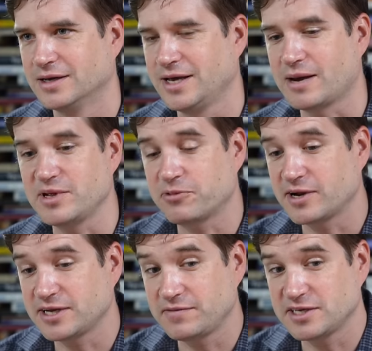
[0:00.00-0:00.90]
Yeah, I mean the
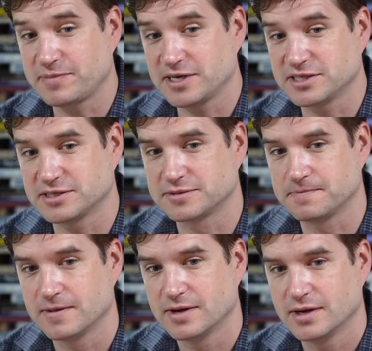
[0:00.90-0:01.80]
productivity space is
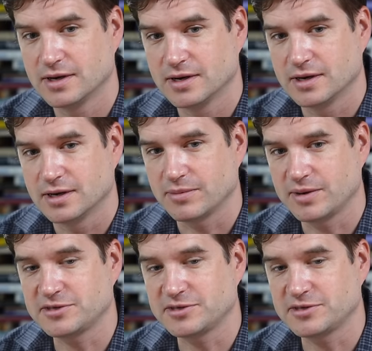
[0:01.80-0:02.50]
mean,